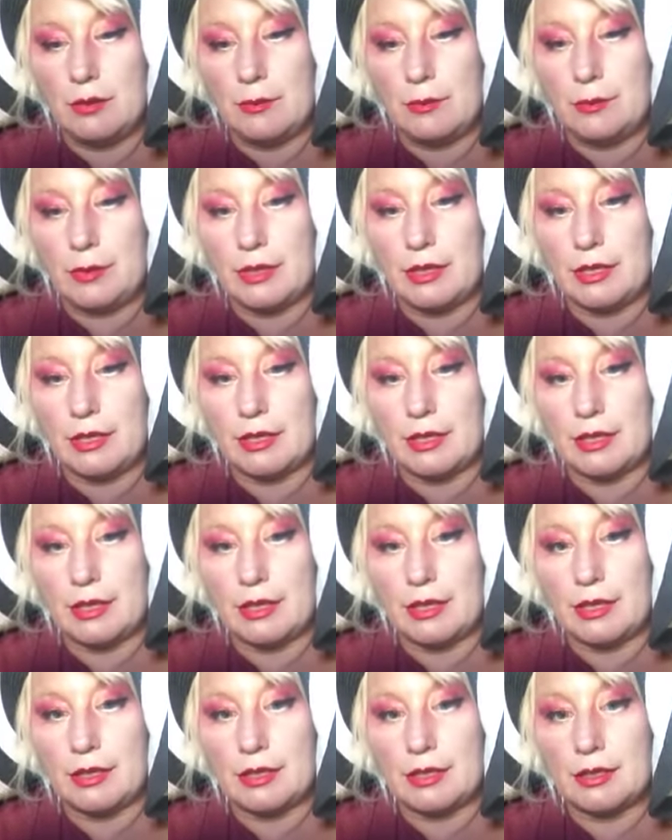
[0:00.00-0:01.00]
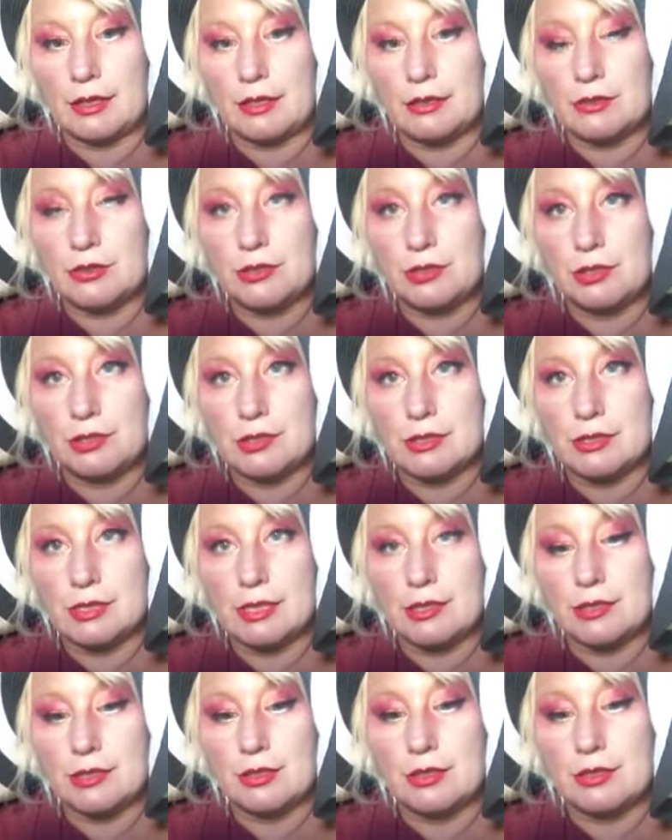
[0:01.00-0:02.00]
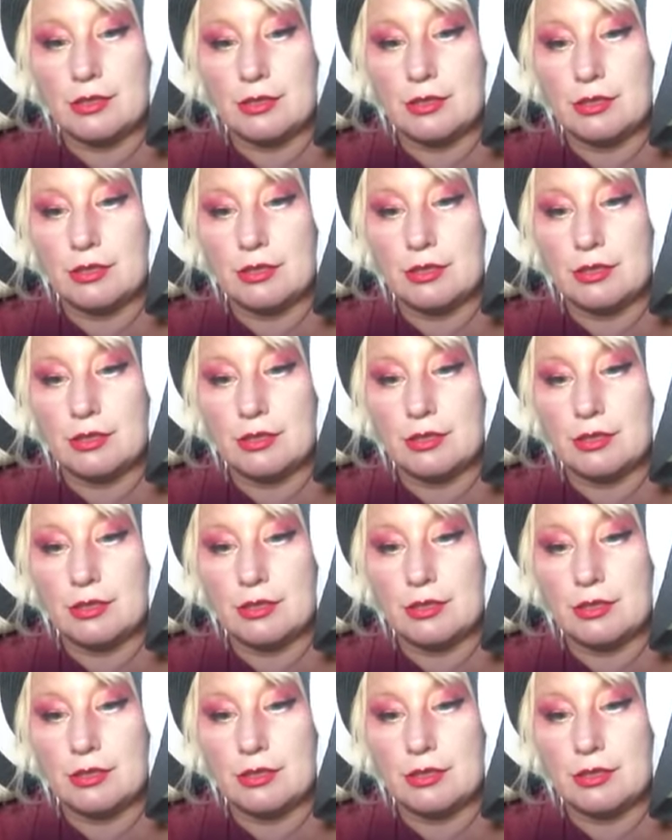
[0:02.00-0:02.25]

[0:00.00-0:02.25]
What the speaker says: but like 2 years later,